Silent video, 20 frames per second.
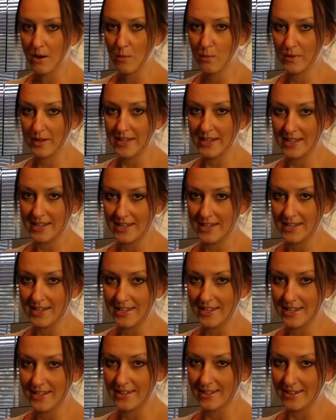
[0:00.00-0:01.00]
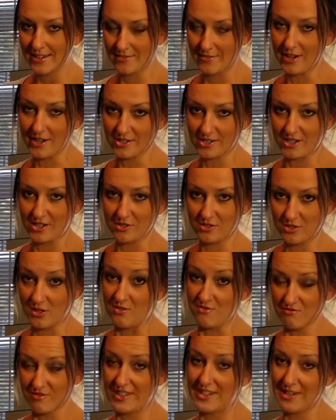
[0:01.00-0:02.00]
We in Russia don't
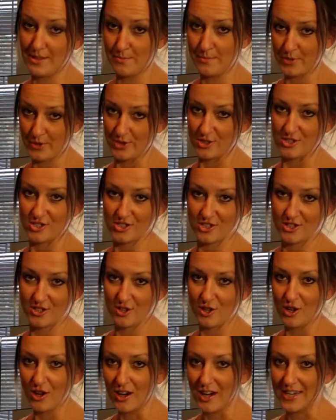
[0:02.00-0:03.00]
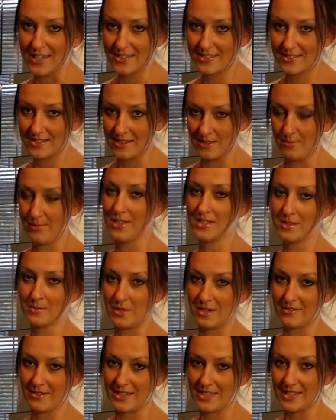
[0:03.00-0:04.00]
really put ice in a Bloody
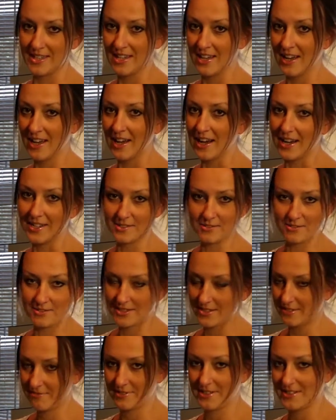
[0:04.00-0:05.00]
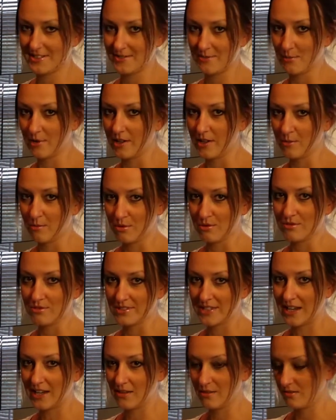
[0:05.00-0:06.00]
Mary. I don't see a reason why you want to
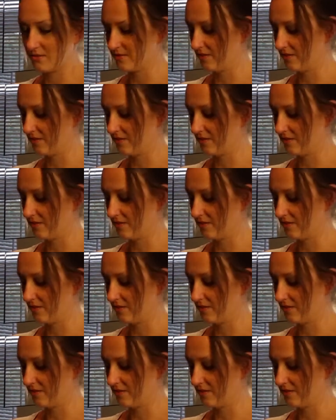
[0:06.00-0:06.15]
dilute